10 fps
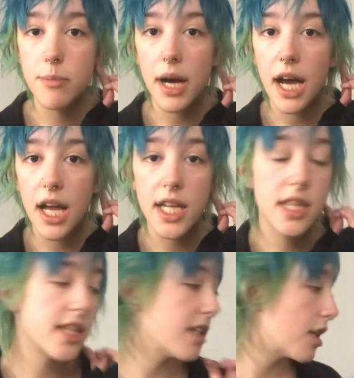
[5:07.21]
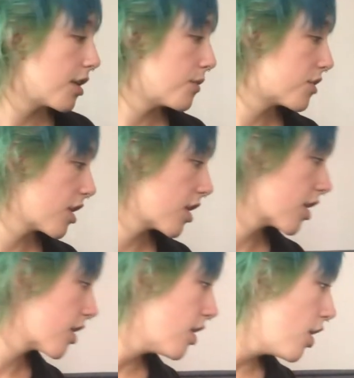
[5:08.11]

by the user